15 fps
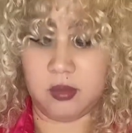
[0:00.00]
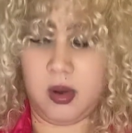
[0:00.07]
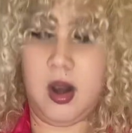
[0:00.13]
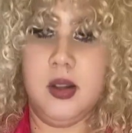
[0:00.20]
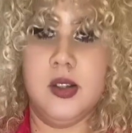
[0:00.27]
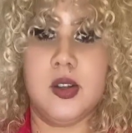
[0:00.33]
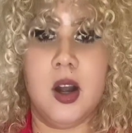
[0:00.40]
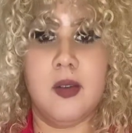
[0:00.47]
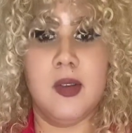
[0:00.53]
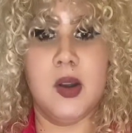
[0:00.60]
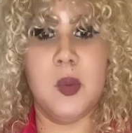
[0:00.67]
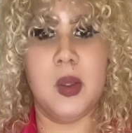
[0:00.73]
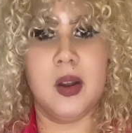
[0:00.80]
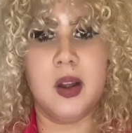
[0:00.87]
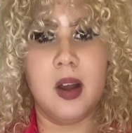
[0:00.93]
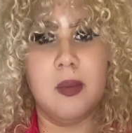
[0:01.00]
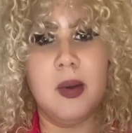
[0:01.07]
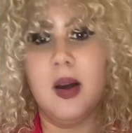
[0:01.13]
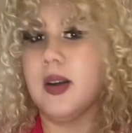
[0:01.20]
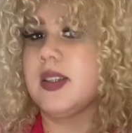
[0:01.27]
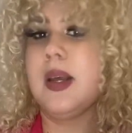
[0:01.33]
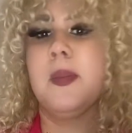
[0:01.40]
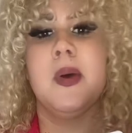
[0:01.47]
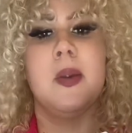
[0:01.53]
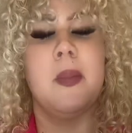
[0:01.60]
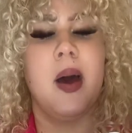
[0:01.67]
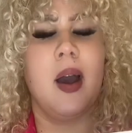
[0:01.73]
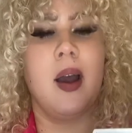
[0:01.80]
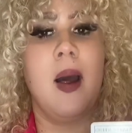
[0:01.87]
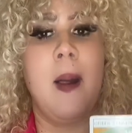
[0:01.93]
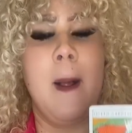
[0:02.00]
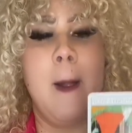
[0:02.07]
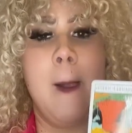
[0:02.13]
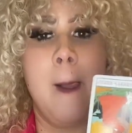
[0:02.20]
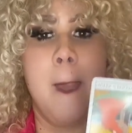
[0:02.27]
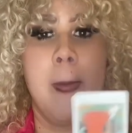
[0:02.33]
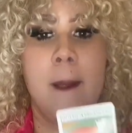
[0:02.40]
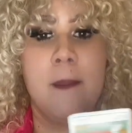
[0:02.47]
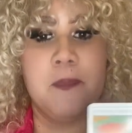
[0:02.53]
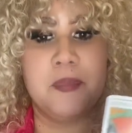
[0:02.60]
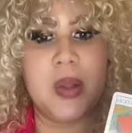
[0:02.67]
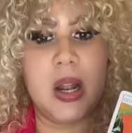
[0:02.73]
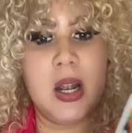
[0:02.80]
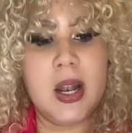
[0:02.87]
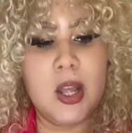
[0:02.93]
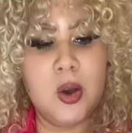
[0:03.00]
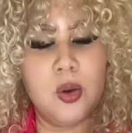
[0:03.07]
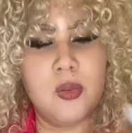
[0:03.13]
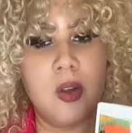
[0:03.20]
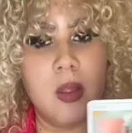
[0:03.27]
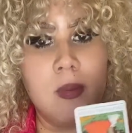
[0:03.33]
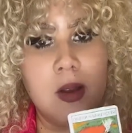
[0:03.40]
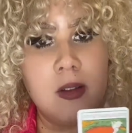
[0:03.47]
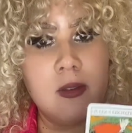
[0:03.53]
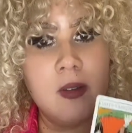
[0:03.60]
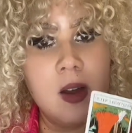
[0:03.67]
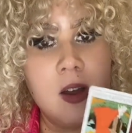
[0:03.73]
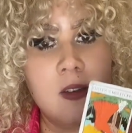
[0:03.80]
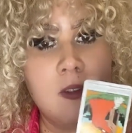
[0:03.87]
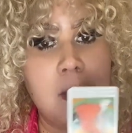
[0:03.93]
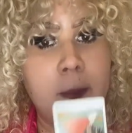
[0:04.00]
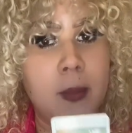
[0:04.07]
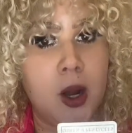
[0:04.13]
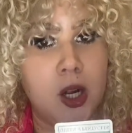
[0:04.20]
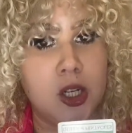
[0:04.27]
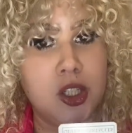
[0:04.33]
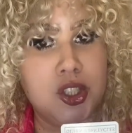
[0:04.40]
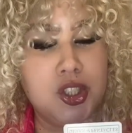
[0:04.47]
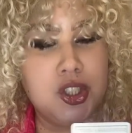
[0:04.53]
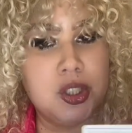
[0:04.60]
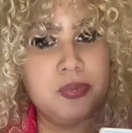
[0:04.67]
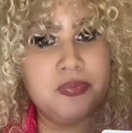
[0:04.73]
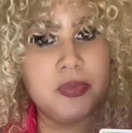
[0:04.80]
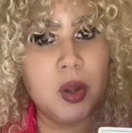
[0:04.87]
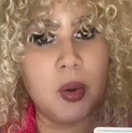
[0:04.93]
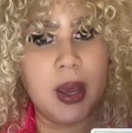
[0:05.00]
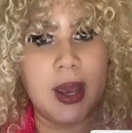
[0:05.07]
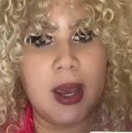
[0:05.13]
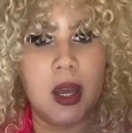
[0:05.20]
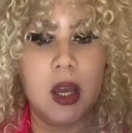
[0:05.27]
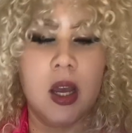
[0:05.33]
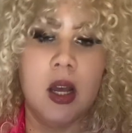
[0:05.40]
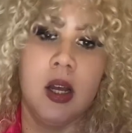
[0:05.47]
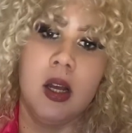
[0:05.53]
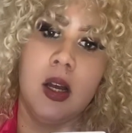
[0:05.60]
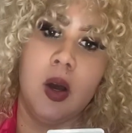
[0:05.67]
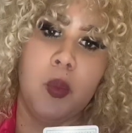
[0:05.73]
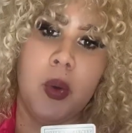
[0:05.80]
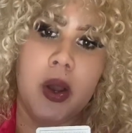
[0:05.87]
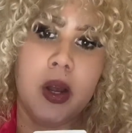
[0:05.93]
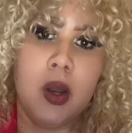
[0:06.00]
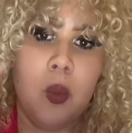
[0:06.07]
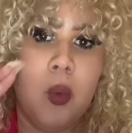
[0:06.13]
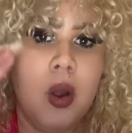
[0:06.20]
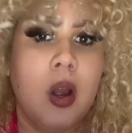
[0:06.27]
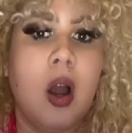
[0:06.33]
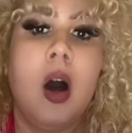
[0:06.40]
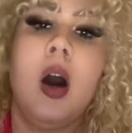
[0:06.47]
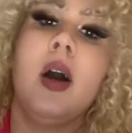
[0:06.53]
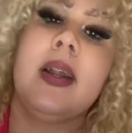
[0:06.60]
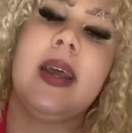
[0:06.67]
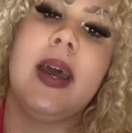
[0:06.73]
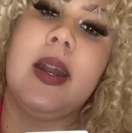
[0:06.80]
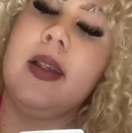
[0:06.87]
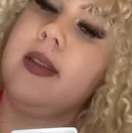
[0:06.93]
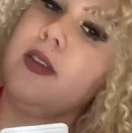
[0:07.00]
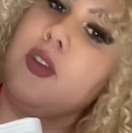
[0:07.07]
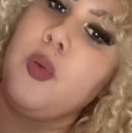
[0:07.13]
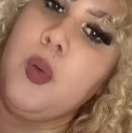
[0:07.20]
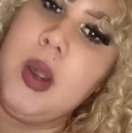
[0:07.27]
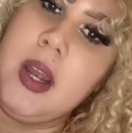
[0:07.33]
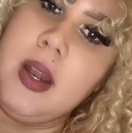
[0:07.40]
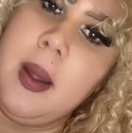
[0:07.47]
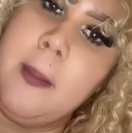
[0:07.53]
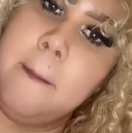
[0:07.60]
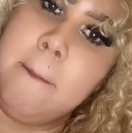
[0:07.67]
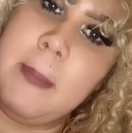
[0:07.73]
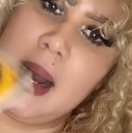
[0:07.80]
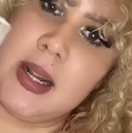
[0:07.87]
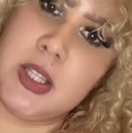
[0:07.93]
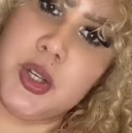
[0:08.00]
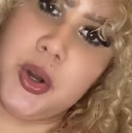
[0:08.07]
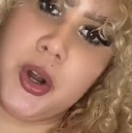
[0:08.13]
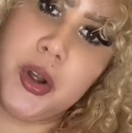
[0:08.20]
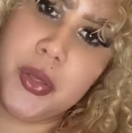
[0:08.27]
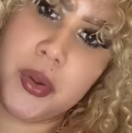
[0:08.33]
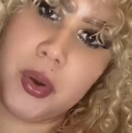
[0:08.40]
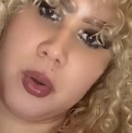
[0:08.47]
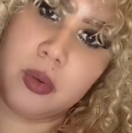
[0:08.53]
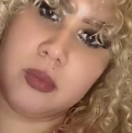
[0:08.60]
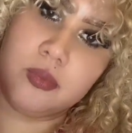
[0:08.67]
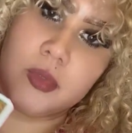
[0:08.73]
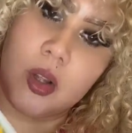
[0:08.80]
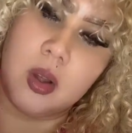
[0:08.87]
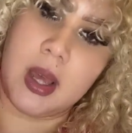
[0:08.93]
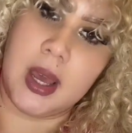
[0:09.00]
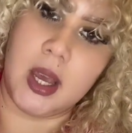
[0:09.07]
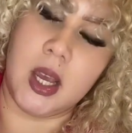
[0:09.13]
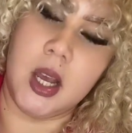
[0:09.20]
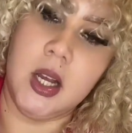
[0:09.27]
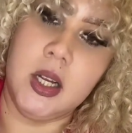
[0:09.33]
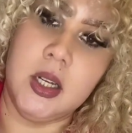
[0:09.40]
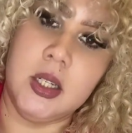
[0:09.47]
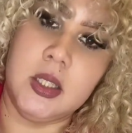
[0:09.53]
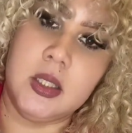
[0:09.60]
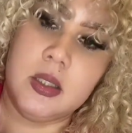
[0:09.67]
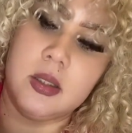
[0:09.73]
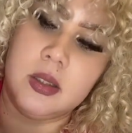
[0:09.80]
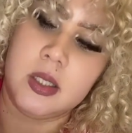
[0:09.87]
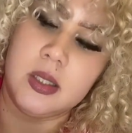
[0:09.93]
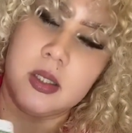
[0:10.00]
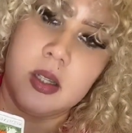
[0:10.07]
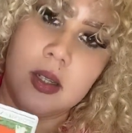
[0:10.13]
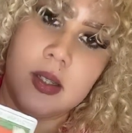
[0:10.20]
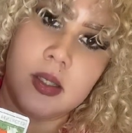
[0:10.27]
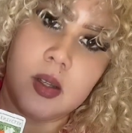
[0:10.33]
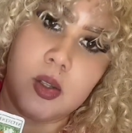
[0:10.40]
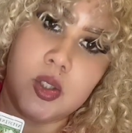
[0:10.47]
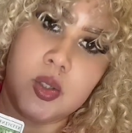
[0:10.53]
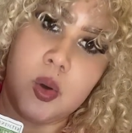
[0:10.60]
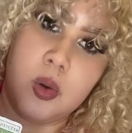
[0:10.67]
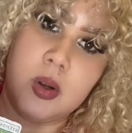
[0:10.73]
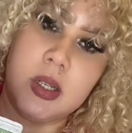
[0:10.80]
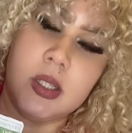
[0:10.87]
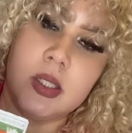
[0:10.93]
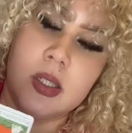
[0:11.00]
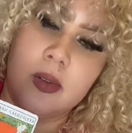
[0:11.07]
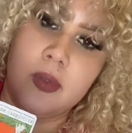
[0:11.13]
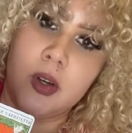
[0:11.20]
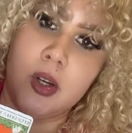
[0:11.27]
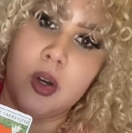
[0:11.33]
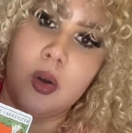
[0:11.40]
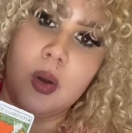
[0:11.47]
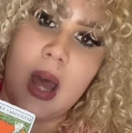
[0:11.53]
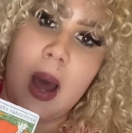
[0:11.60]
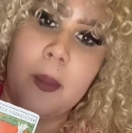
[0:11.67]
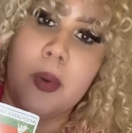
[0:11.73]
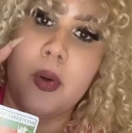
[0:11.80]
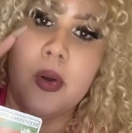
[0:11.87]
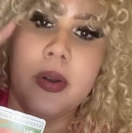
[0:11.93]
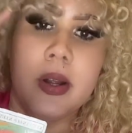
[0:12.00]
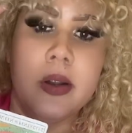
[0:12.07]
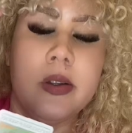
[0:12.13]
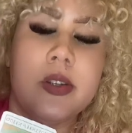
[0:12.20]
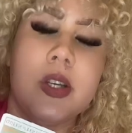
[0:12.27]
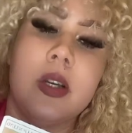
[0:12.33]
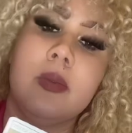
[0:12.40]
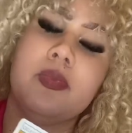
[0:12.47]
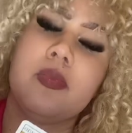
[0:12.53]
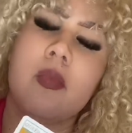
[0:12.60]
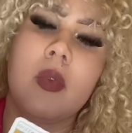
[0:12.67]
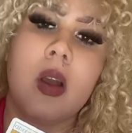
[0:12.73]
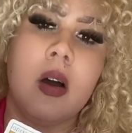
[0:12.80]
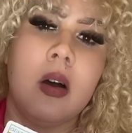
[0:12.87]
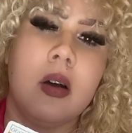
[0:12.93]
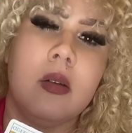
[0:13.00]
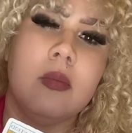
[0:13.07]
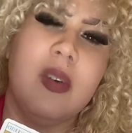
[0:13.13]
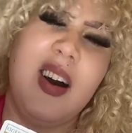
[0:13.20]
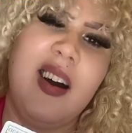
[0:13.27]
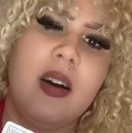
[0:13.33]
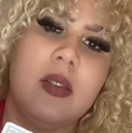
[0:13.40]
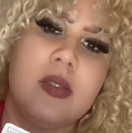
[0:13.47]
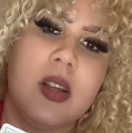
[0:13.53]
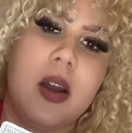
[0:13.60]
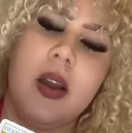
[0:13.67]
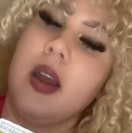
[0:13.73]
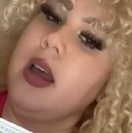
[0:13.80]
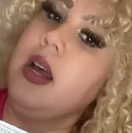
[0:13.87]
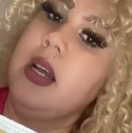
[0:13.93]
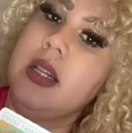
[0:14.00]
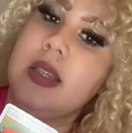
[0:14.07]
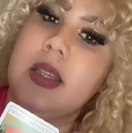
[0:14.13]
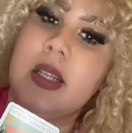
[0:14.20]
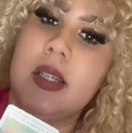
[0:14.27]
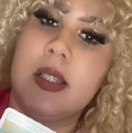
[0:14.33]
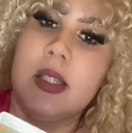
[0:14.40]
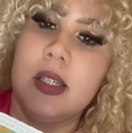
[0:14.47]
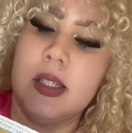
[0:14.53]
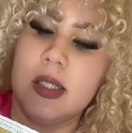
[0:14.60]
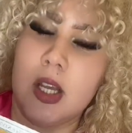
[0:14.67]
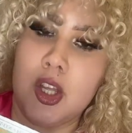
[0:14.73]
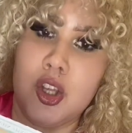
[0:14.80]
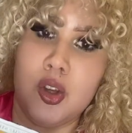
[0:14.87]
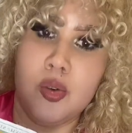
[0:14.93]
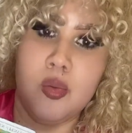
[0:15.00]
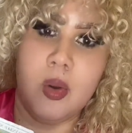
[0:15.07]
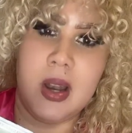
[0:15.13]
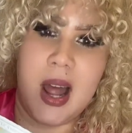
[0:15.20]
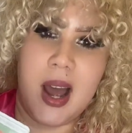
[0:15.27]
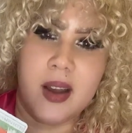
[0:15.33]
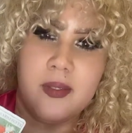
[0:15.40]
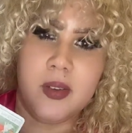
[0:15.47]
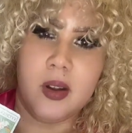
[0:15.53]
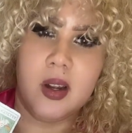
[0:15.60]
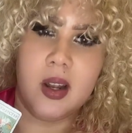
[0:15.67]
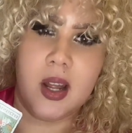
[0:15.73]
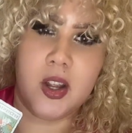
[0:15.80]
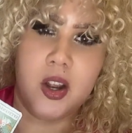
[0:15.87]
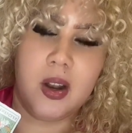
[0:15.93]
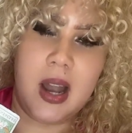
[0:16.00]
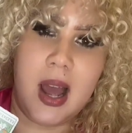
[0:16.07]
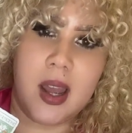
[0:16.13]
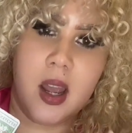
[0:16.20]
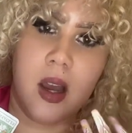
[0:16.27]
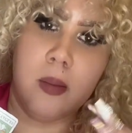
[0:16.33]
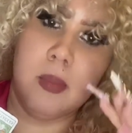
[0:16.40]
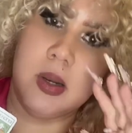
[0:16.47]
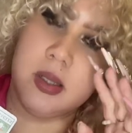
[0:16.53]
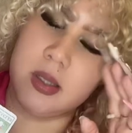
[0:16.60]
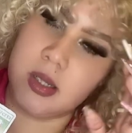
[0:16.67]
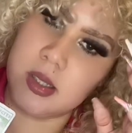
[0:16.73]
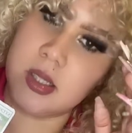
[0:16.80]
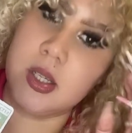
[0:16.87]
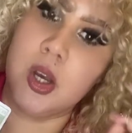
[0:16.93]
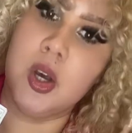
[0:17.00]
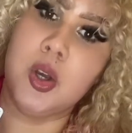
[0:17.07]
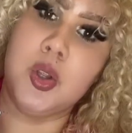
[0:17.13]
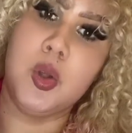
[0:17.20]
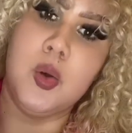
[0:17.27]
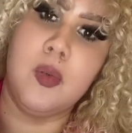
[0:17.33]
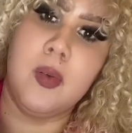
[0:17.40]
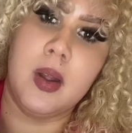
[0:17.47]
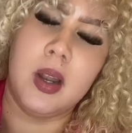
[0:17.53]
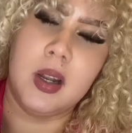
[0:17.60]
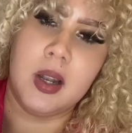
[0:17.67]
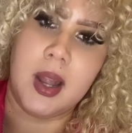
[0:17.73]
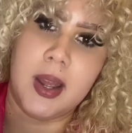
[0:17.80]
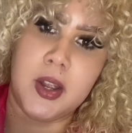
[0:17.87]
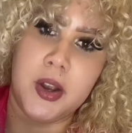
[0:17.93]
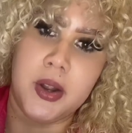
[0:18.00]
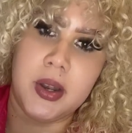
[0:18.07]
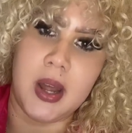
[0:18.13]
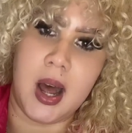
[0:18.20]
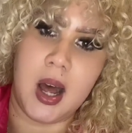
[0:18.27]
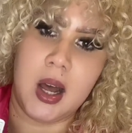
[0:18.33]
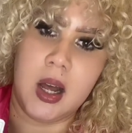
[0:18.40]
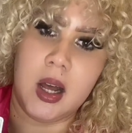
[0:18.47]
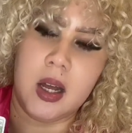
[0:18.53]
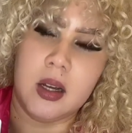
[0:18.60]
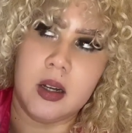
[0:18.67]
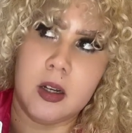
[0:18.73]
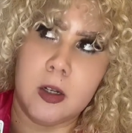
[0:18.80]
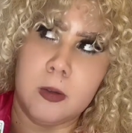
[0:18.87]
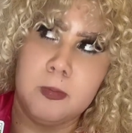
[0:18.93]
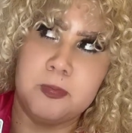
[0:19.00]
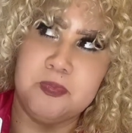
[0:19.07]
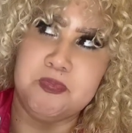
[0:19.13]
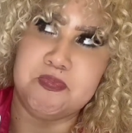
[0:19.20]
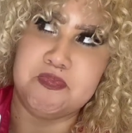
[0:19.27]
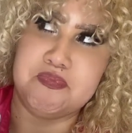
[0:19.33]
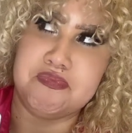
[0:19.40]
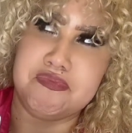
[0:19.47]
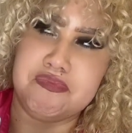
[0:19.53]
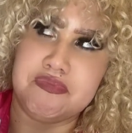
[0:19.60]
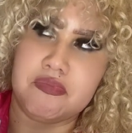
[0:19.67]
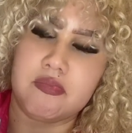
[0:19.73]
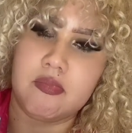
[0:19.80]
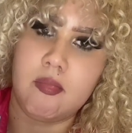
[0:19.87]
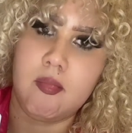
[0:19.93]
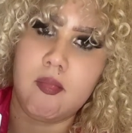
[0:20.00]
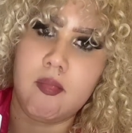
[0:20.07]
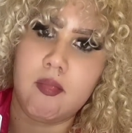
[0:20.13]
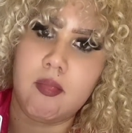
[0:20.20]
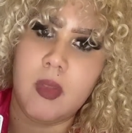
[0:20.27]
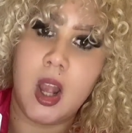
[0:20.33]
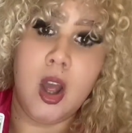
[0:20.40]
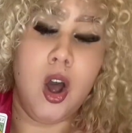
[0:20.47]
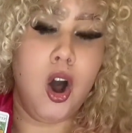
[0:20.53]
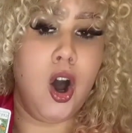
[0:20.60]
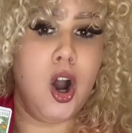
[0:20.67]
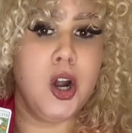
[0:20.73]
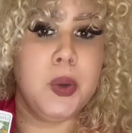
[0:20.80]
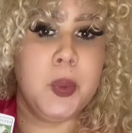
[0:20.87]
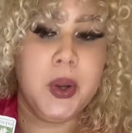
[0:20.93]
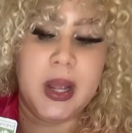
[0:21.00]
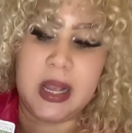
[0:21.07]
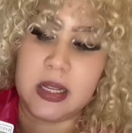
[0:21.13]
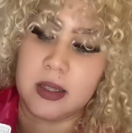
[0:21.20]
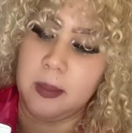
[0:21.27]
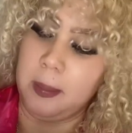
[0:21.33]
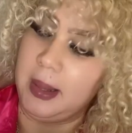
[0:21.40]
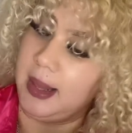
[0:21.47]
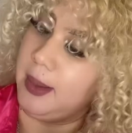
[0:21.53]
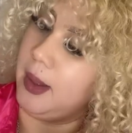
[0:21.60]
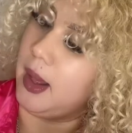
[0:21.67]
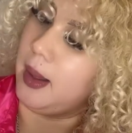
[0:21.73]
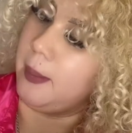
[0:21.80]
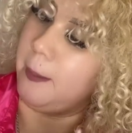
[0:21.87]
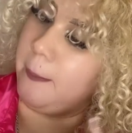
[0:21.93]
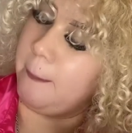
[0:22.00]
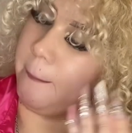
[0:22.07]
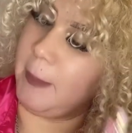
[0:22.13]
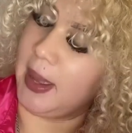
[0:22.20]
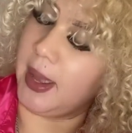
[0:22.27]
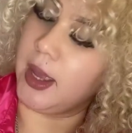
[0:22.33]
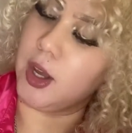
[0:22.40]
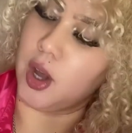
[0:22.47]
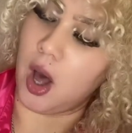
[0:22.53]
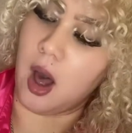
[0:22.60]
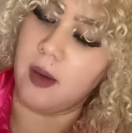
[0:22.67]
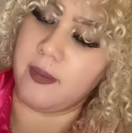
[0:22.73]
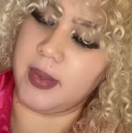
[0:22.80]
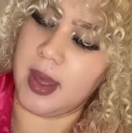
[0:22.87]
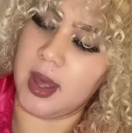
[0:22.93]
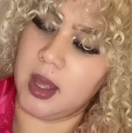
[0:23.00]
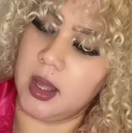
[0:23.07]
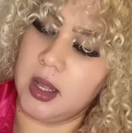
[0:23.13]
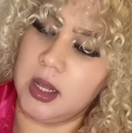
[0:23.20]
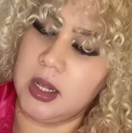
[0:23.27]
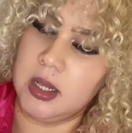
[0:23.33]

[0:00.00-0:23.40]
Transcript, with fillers: Wow, this card really wanted to come out, so I put it back. Leo, for the month of March, okay, we're gonna work on getting this queen back to her throne. Okay. This is Taurus, Virgo, Capricorn energy. Um, oh, sorry. This is you lack feeling like you're lacking abundance, you feeling like you're not um hard work isn't pay, um, paying off yet.